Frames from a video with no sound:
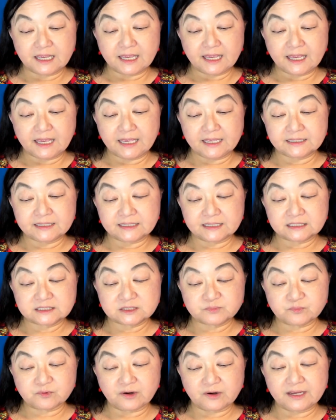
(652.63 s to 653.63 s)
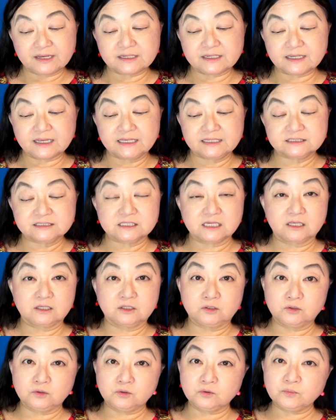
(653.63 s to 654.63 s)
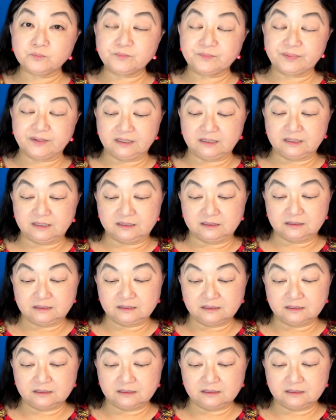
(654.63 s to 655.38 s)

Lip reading: and as bright as a new pin.